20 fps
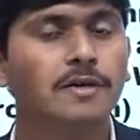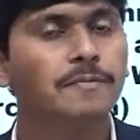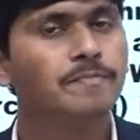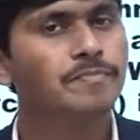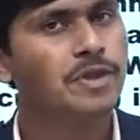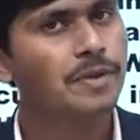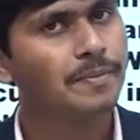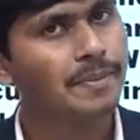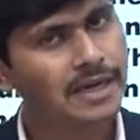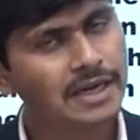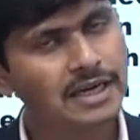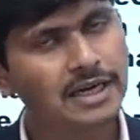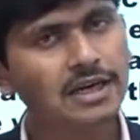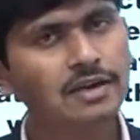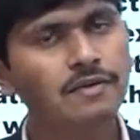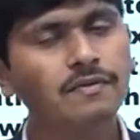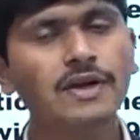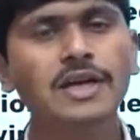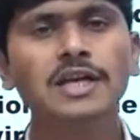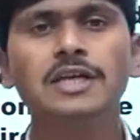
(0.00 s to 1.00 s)
the magnetic
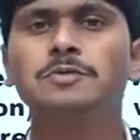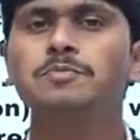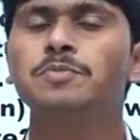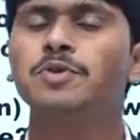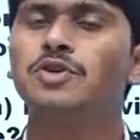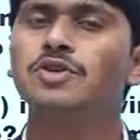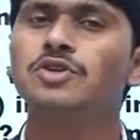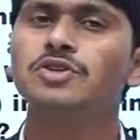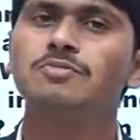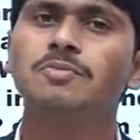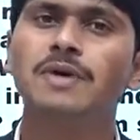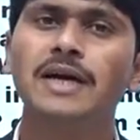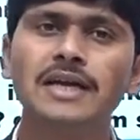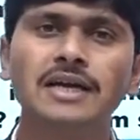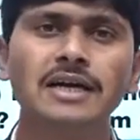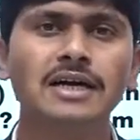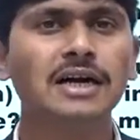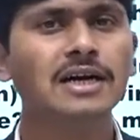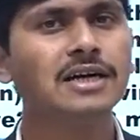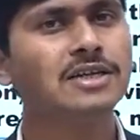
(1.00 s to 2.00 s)
field is produced by
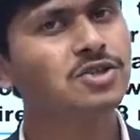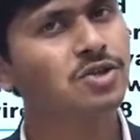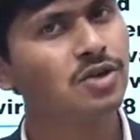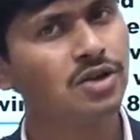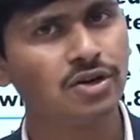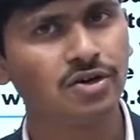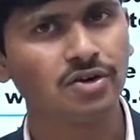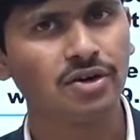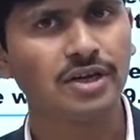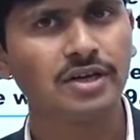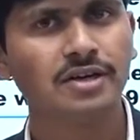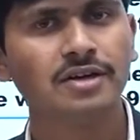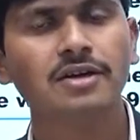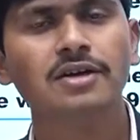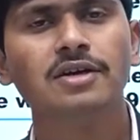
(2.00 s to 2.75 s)
a solenoid.